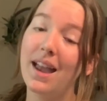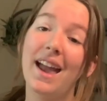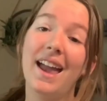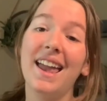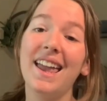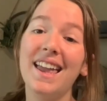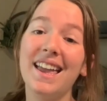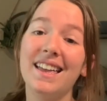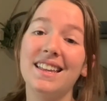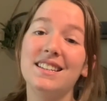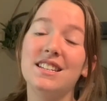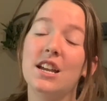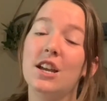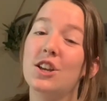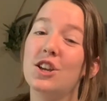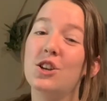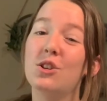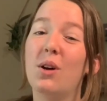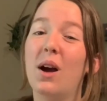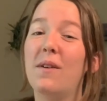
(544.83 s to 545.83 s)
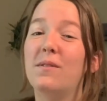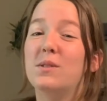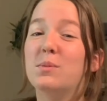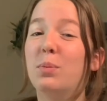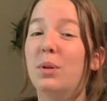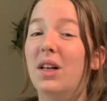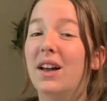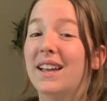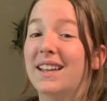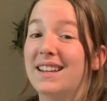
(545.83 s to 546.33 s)
And you don't have to
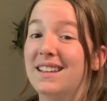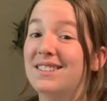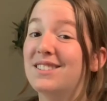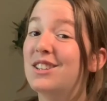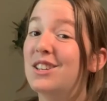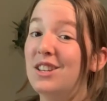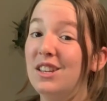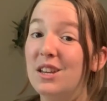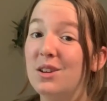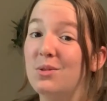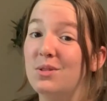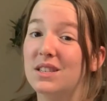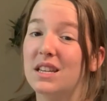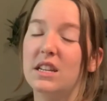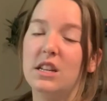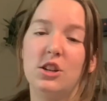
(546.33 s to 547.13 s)
plug it in to use it.